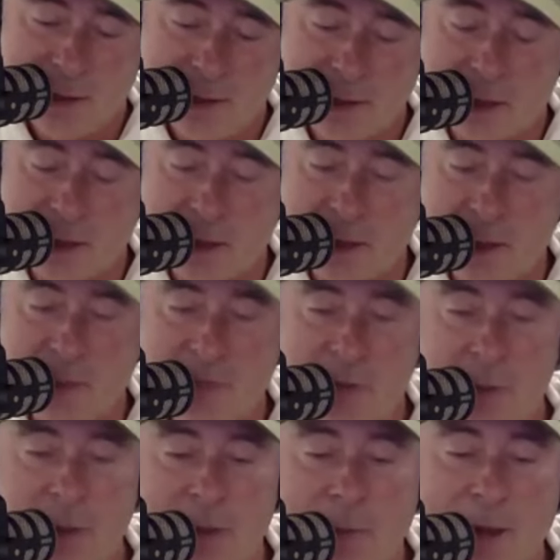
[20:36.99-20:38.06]
Sunday
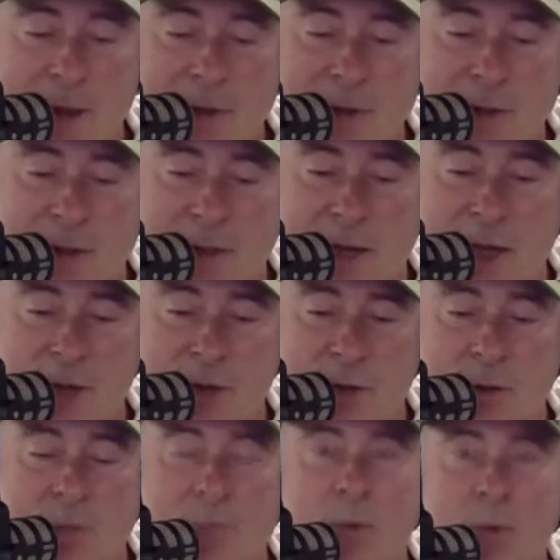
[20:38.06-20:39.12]
evening when the Bathurst
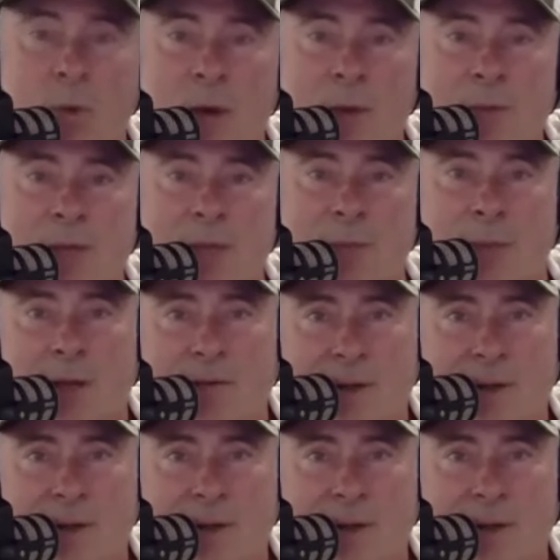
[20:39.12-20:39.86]
International all wraps up,